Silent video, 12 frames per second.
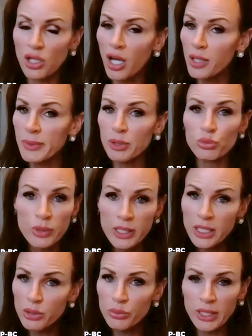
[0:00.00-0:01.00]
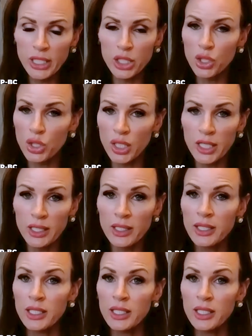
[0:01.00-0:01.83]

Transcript: You got to be really, really good